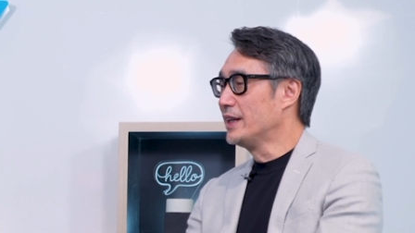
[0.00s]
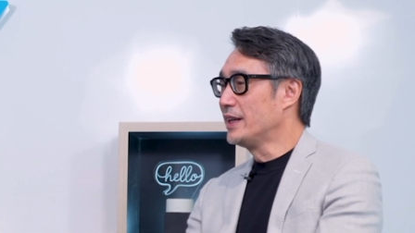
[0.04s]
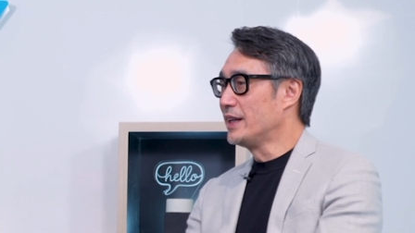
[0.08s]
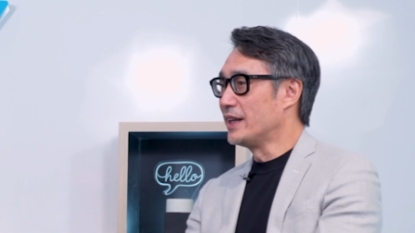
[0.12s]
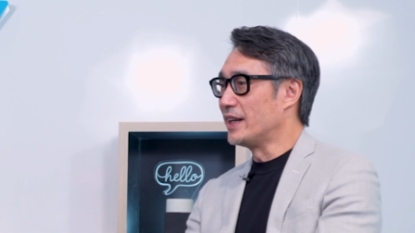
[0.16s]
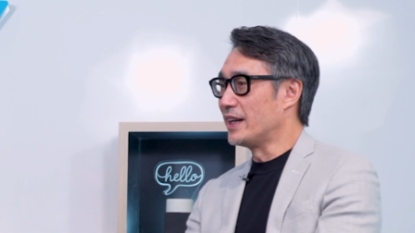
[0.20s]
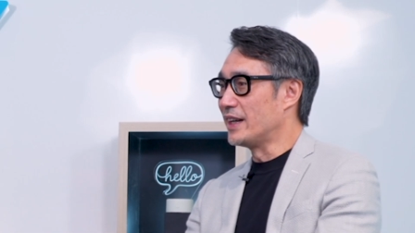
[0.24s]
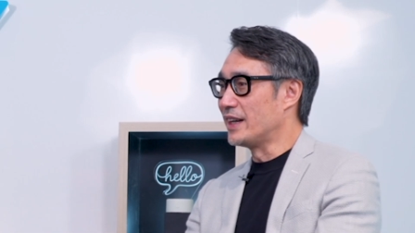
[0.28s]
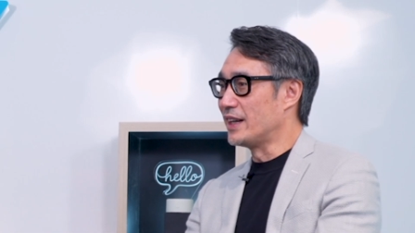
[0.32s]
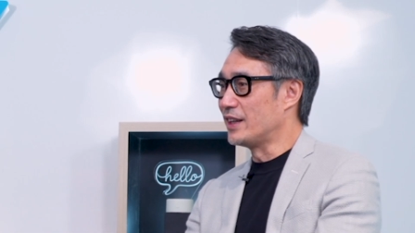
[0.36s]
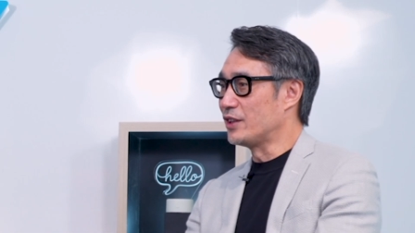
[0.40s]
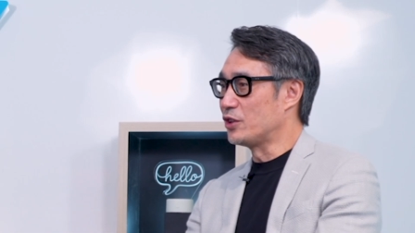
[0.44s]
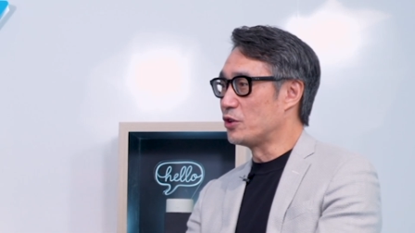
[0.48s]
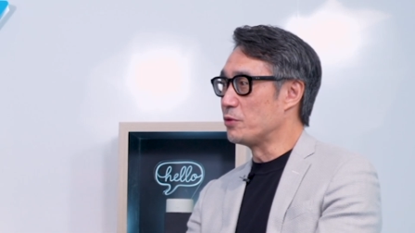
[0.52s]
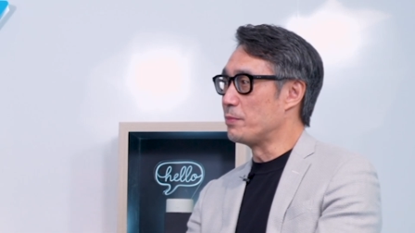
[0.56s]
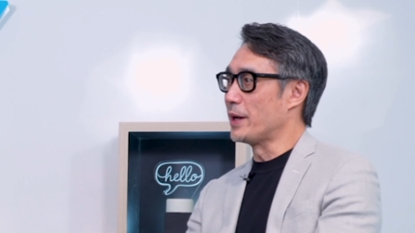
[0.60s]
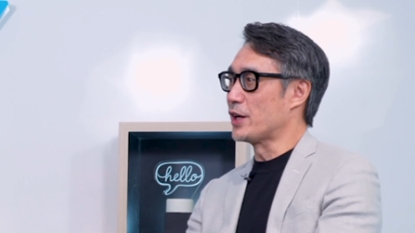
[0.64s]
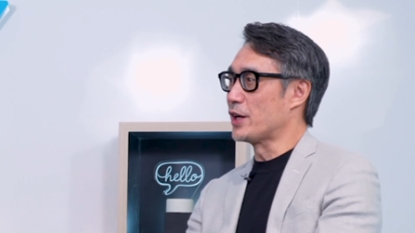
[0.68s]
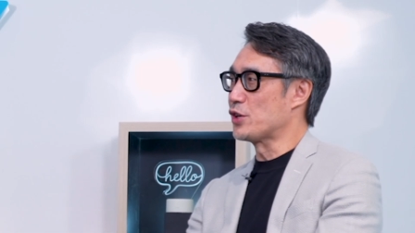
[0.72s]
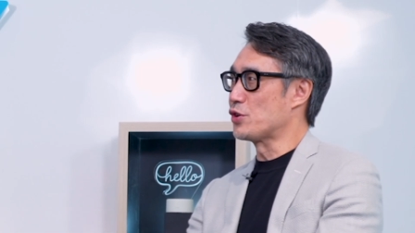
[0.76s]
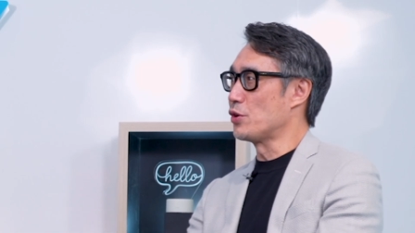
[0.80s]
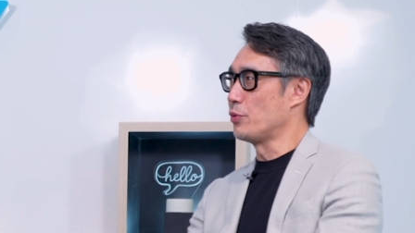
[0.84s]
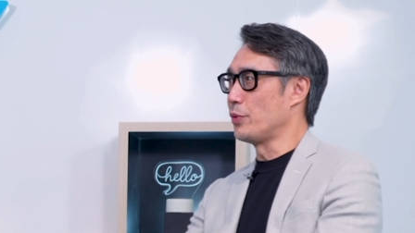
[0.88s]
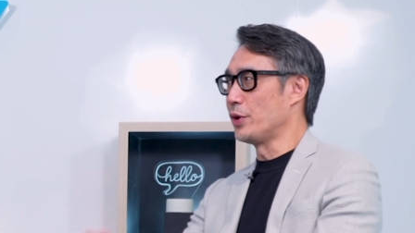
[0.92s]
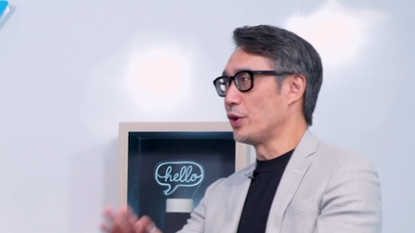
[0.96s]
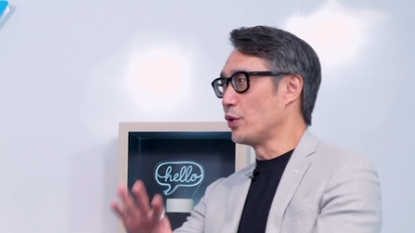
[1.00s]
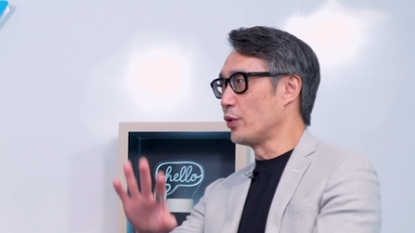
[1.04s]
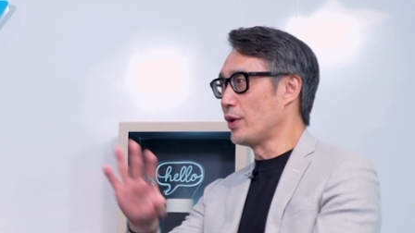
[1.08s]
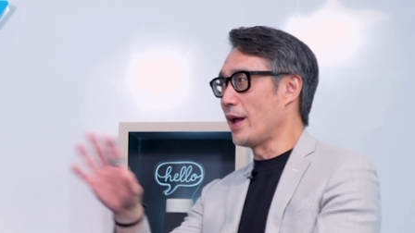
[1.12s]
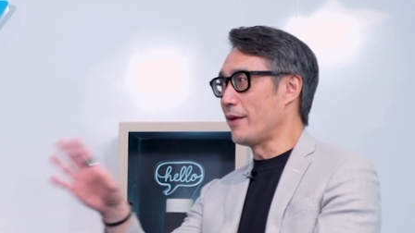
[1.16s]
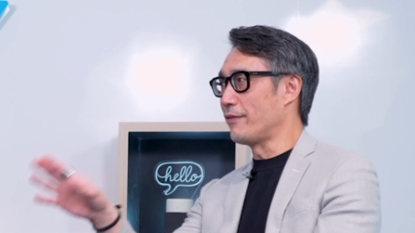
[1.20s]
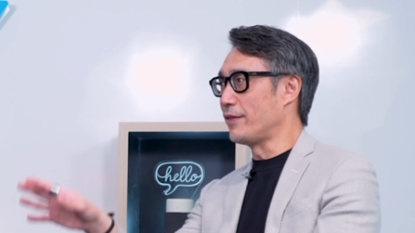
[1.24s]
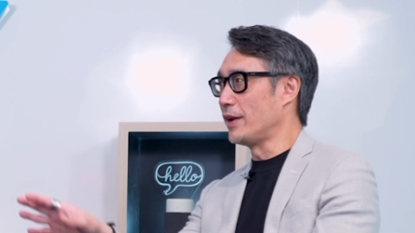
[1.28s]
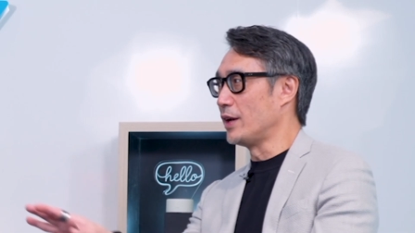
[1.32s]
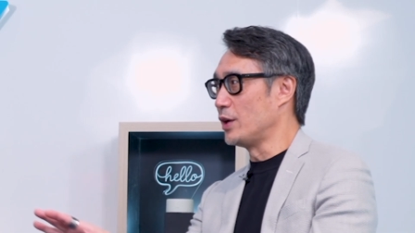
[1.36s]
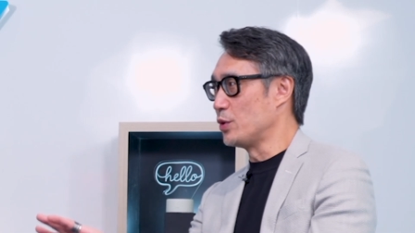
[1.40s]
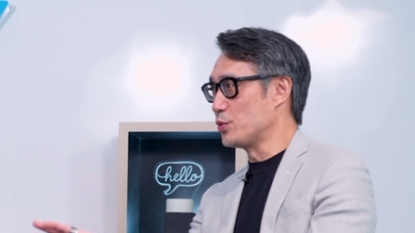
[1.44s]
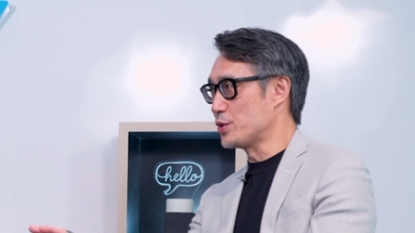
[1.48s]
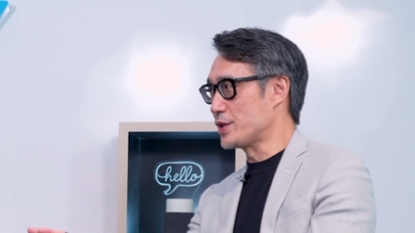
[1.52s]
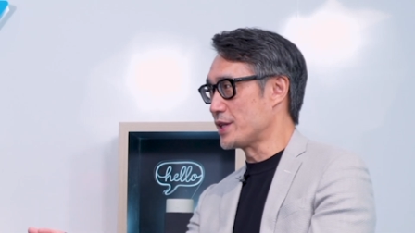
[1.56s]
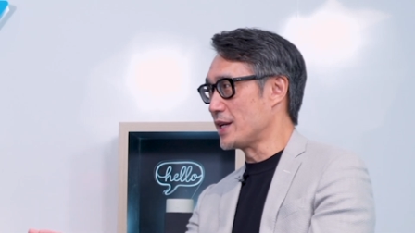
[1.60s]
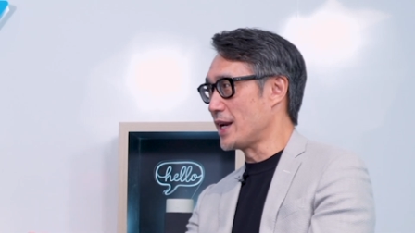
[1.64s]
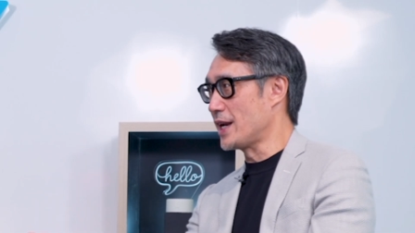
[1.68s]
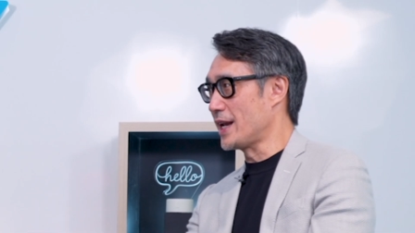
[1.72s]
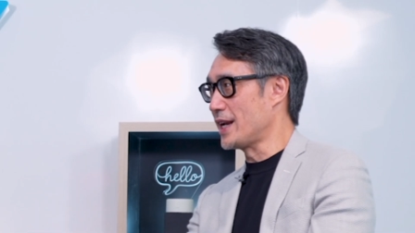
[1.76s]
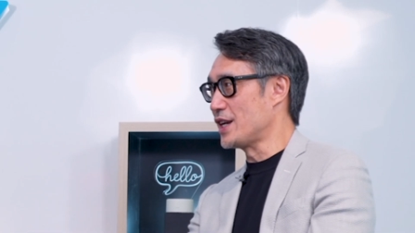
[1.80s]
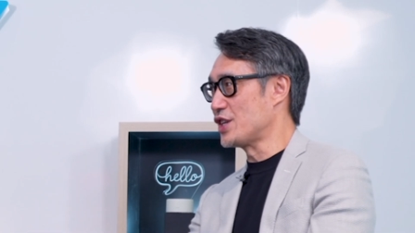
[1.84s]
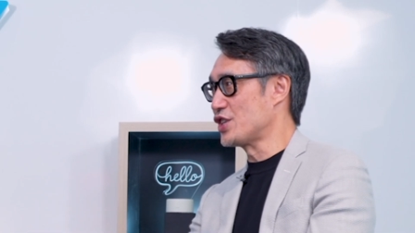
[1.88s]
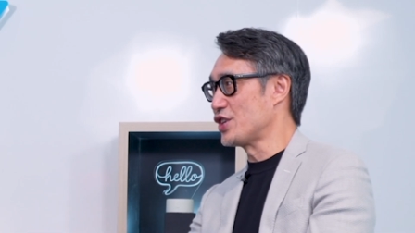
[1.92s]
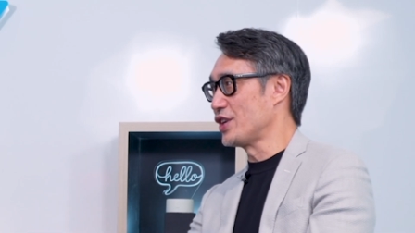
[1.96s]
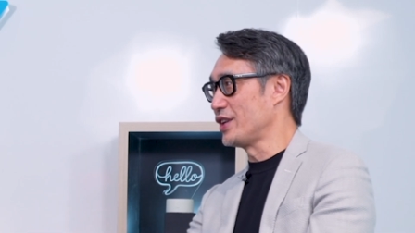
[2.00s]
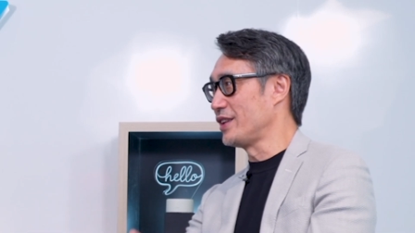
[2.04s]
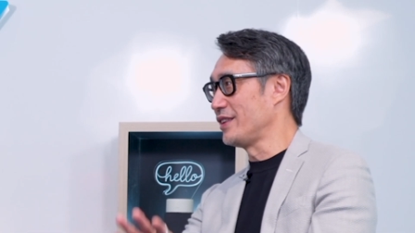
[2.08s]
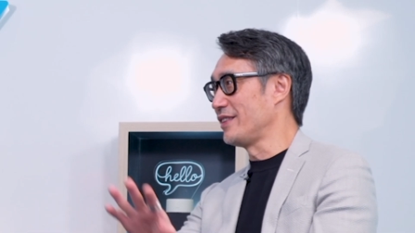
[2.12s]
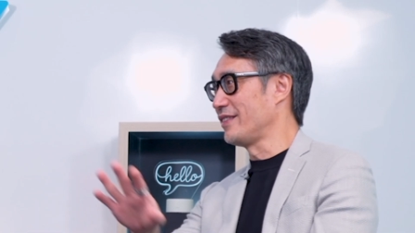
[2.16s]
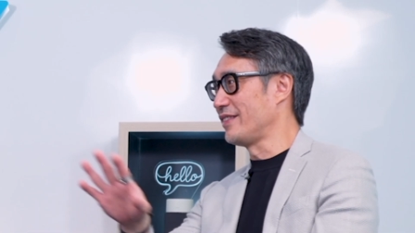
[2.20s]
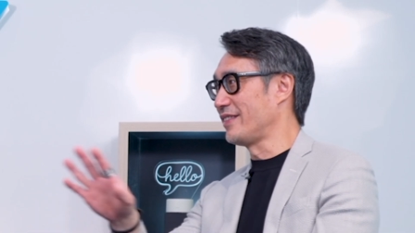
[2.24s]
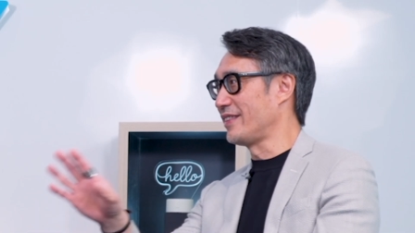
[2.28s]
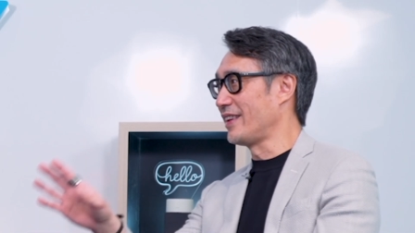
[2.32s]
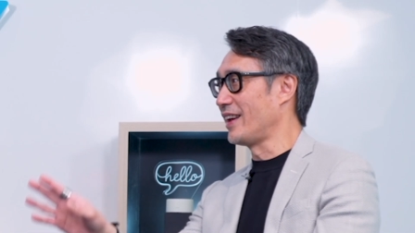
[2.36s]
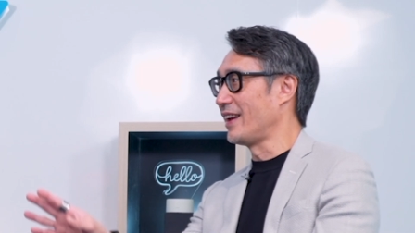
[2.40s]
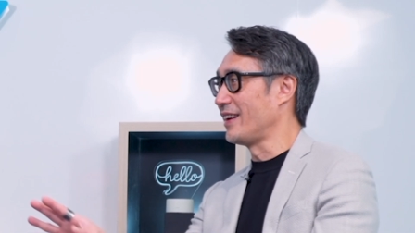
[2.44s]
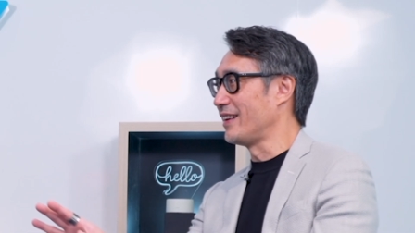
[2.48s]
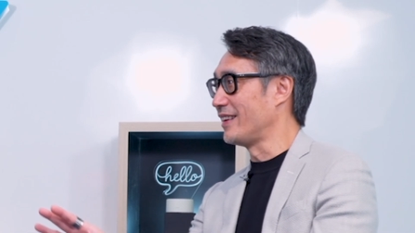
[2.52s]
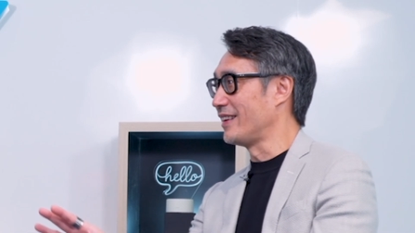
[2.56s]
Uh, to make sure we don't have hallucinations and